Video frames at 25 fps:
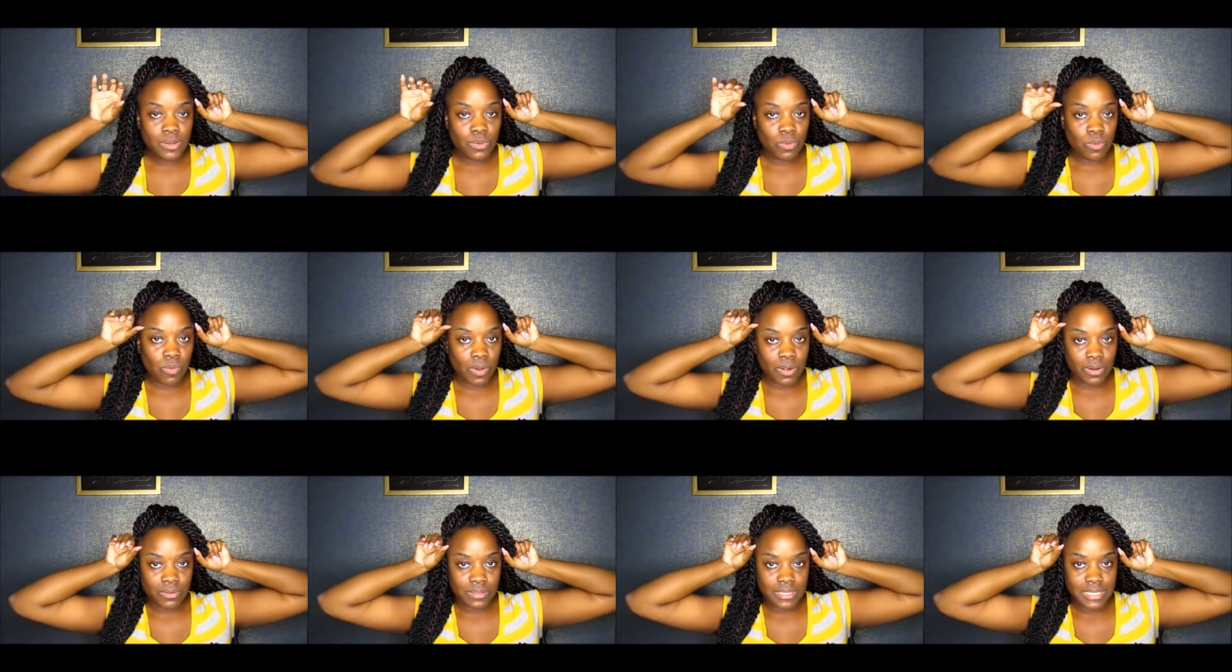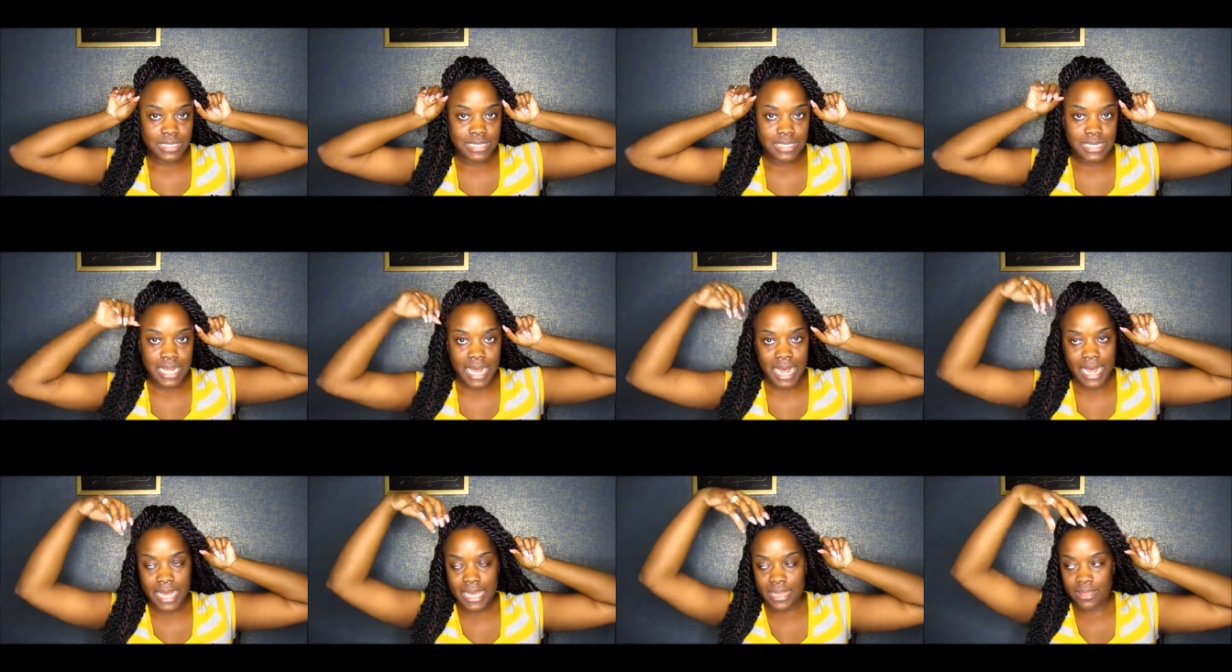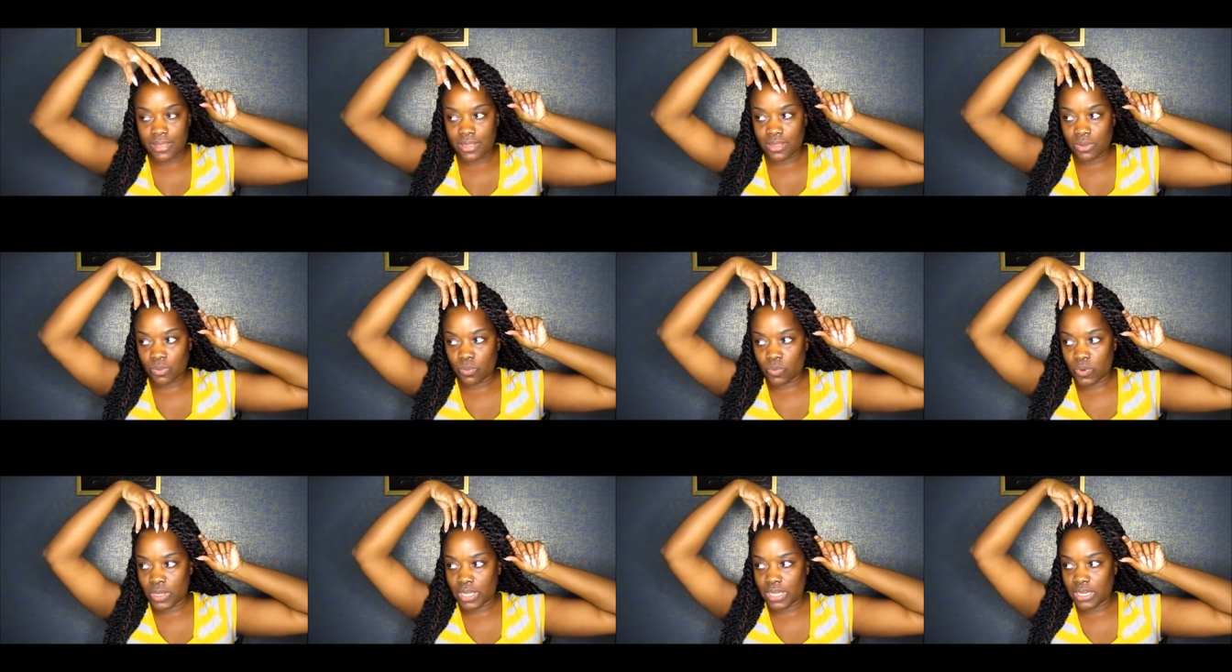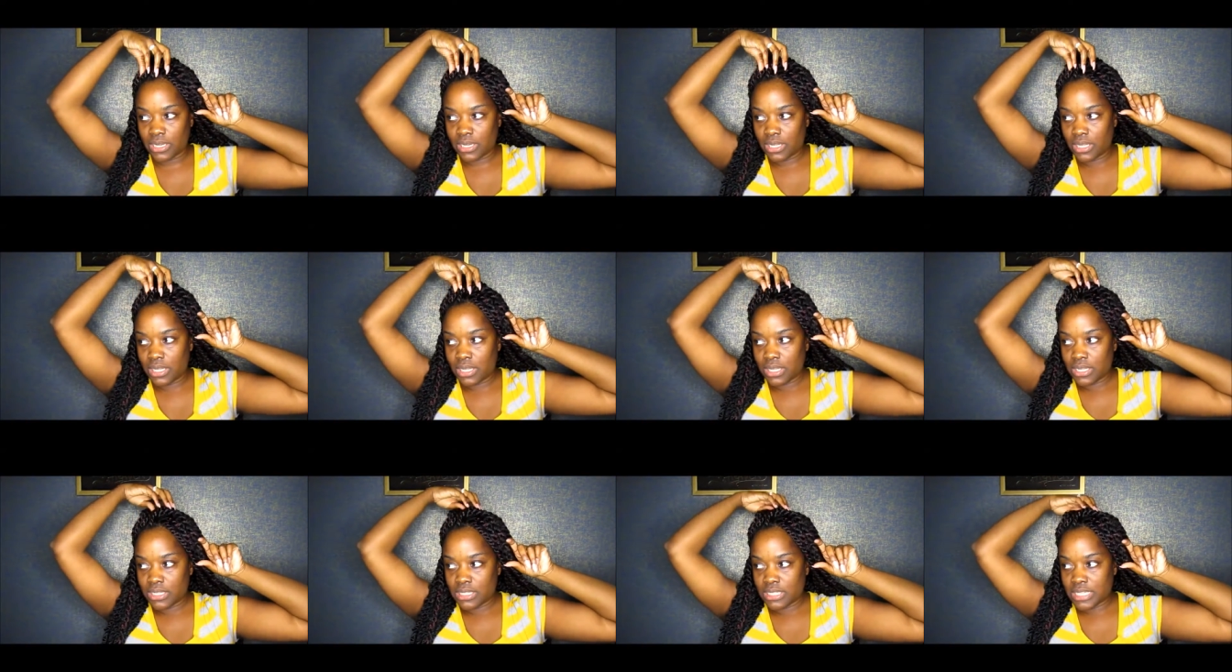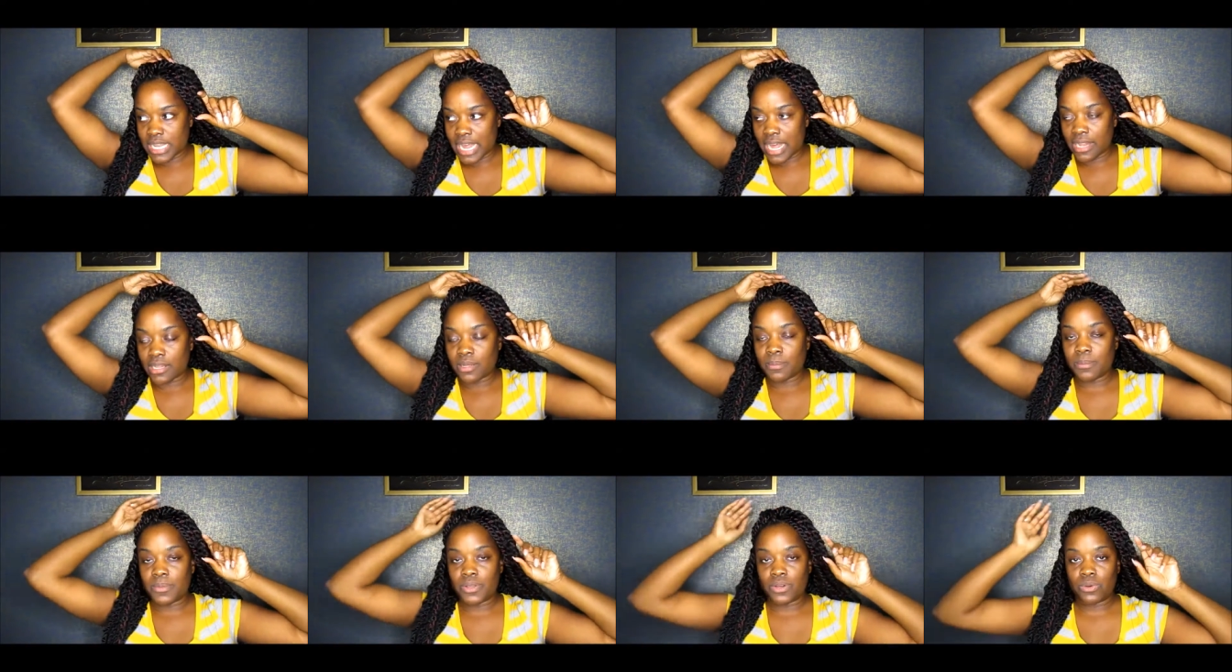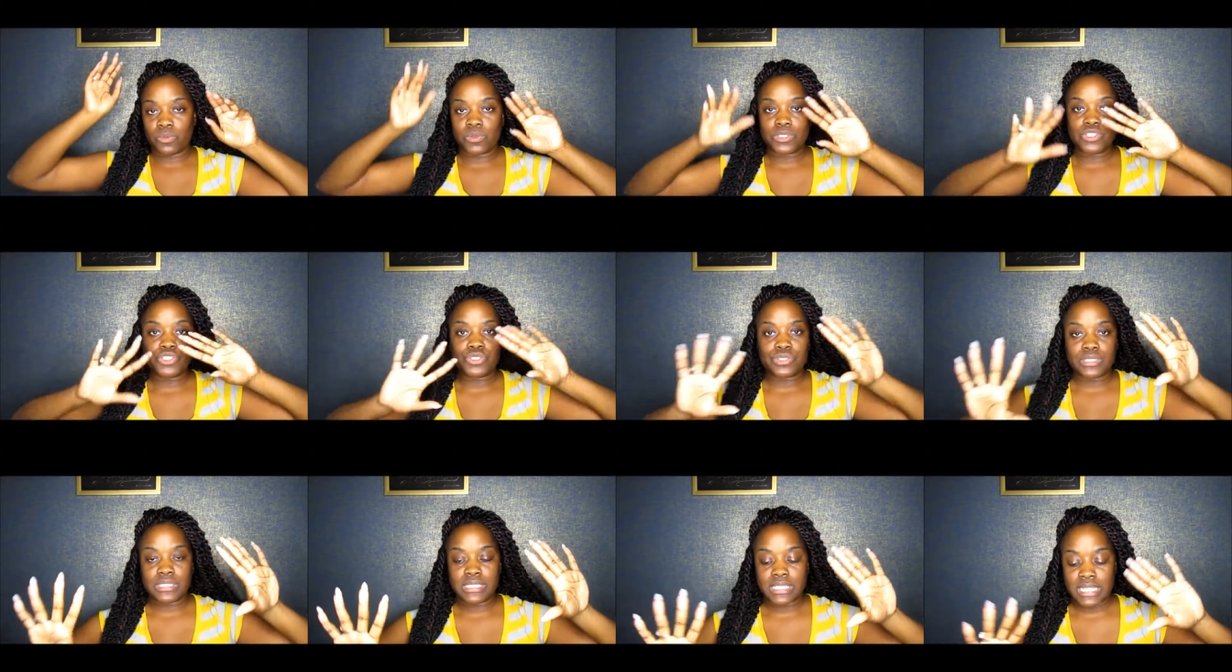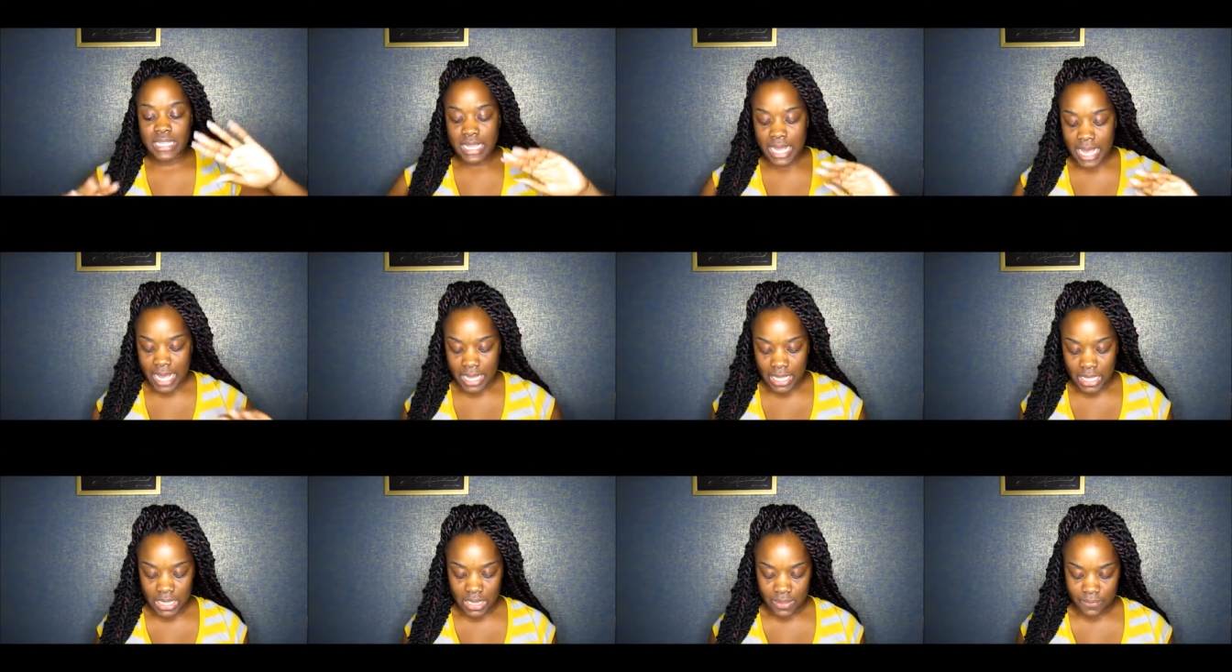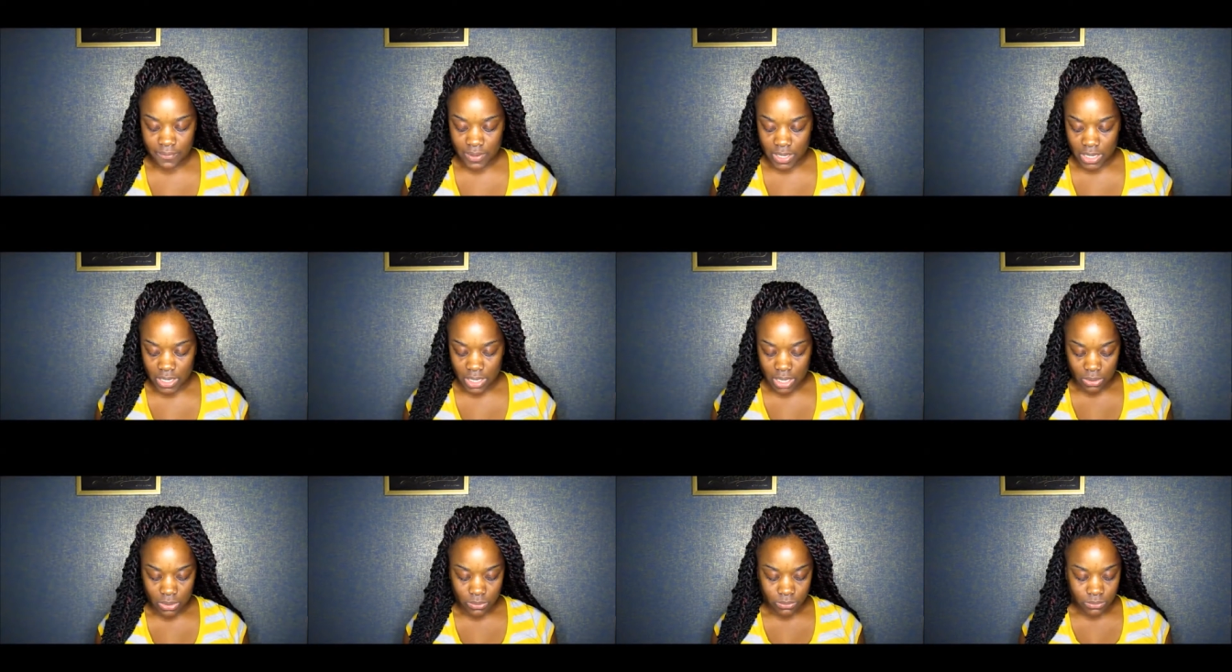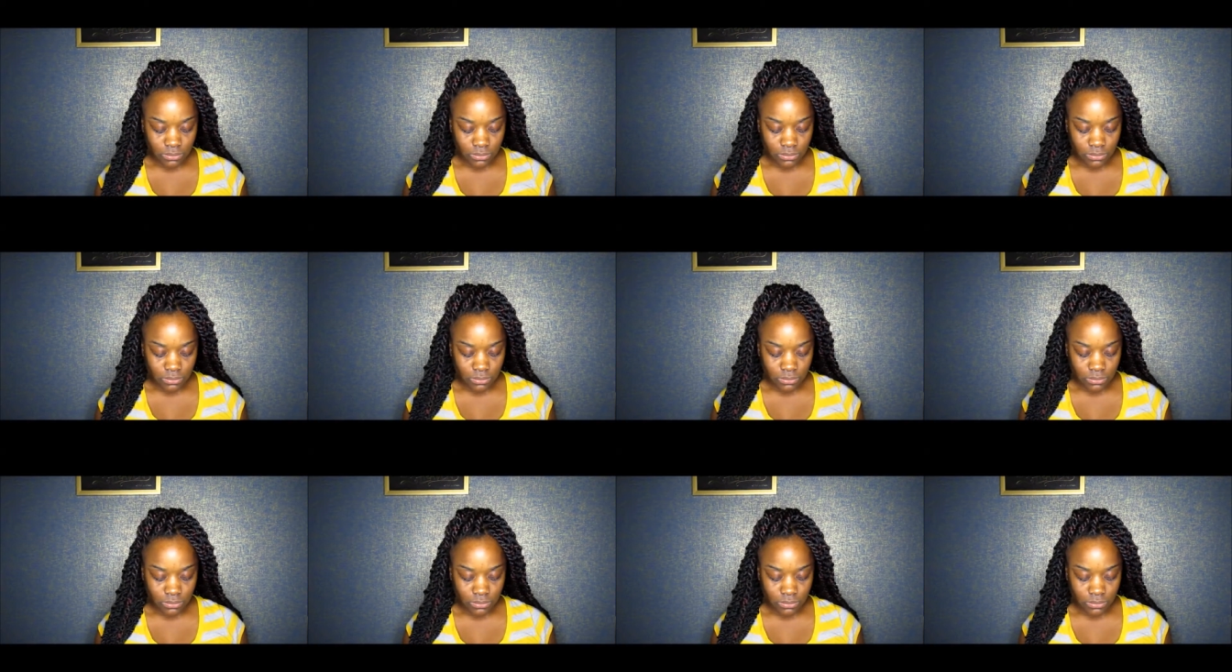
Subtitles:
1 on this side, and then the 1 down the middle, which you'll see that in the video.